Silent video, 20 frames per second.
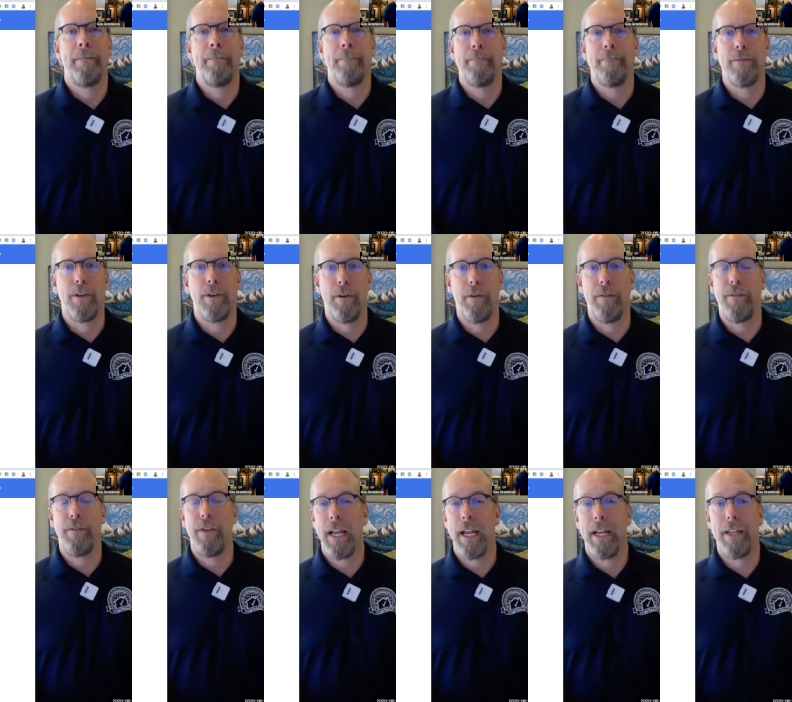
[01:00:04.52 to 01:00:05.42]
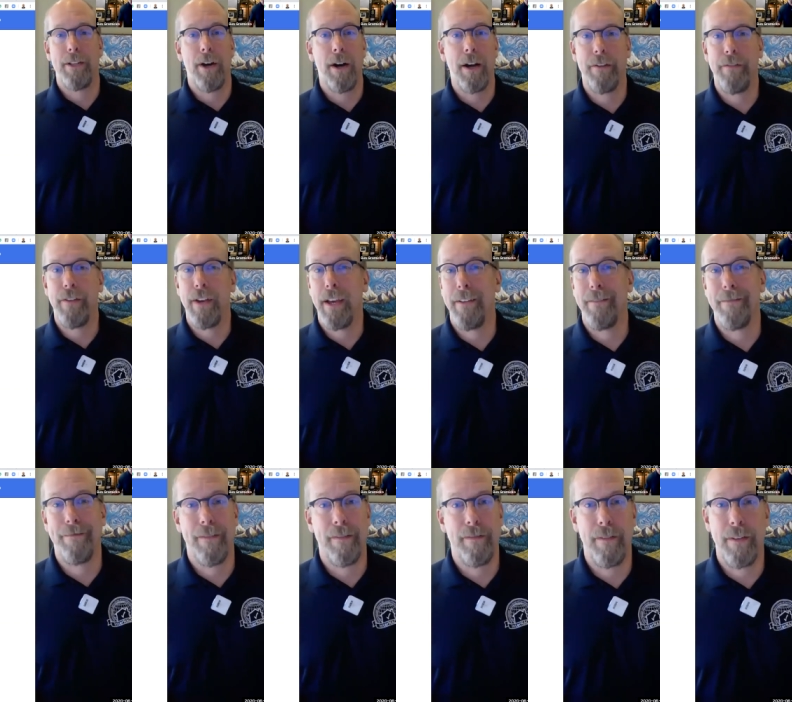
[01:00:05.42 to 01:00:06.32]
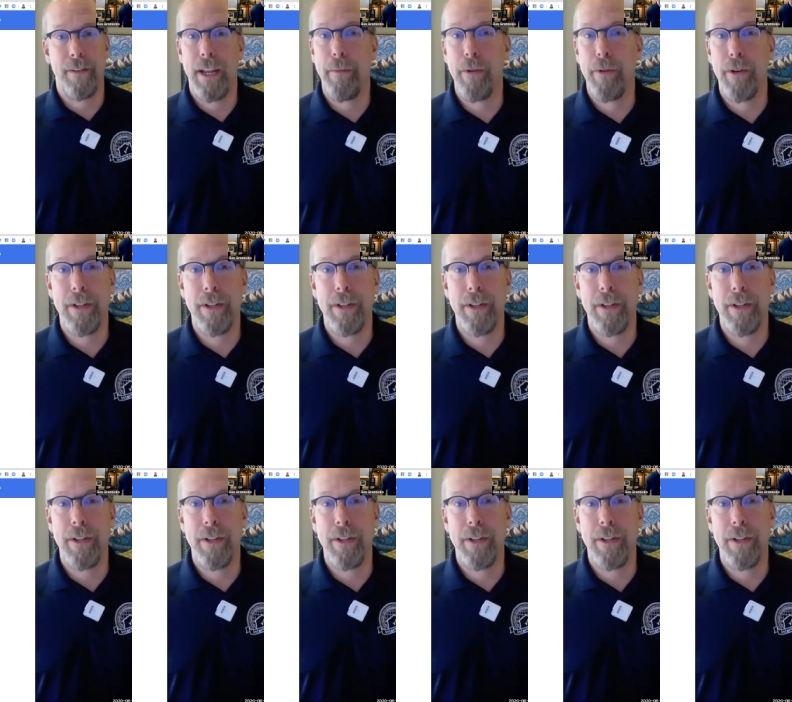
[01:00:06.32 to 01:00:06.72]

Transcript: So if you got a dog, if you got neighborhood